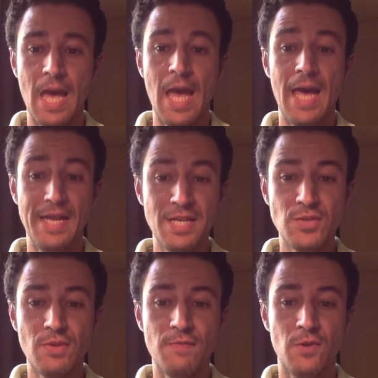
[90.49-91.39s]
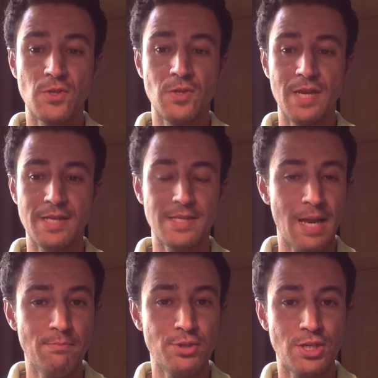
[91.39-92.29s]
And this refers to the
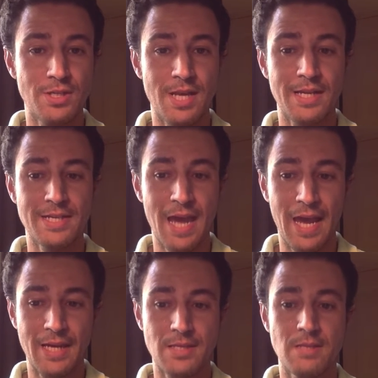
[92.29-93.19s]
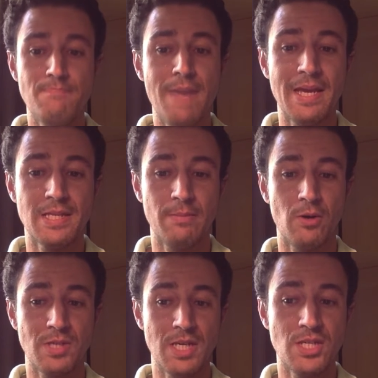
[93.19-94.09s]
assumptions a text makes
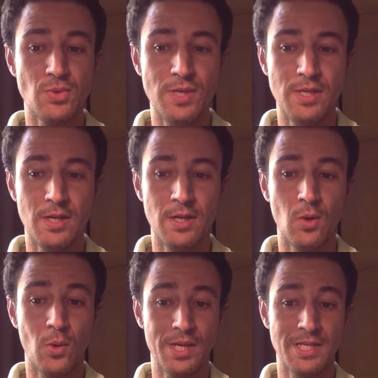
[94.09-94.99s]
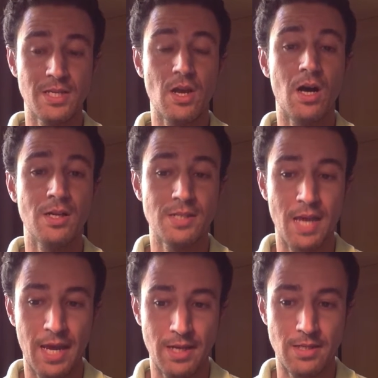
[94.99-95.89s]
about its reader or its
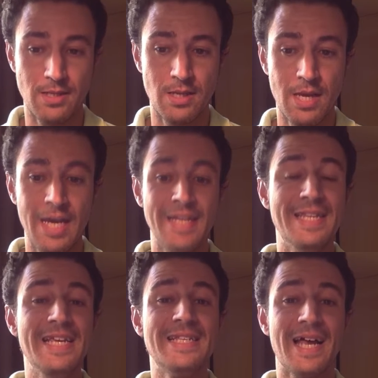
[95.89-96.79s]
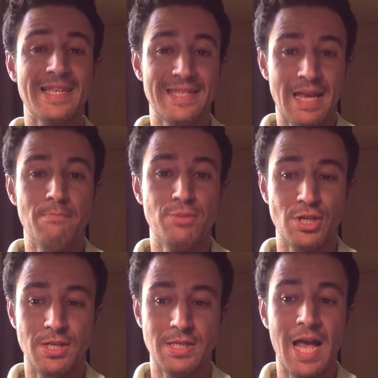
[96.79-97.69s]
context. These
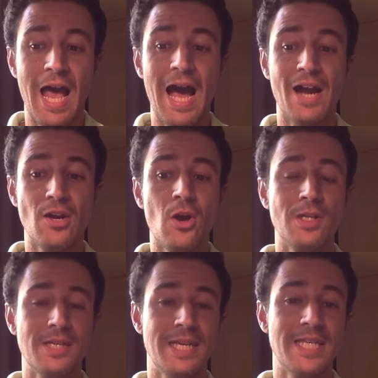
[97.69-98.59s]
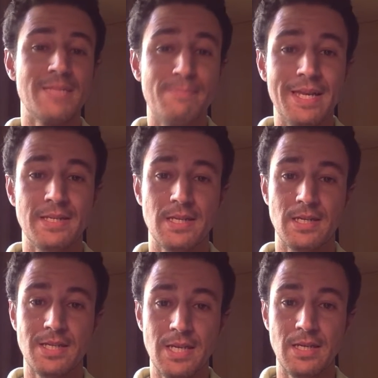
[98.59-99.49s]
assumptions are not
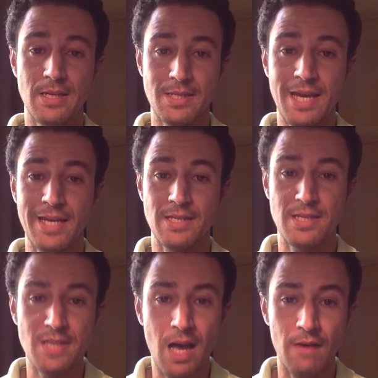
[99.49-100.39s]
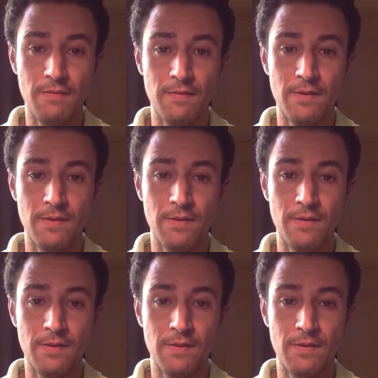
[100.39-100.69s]
explicit in the text itself.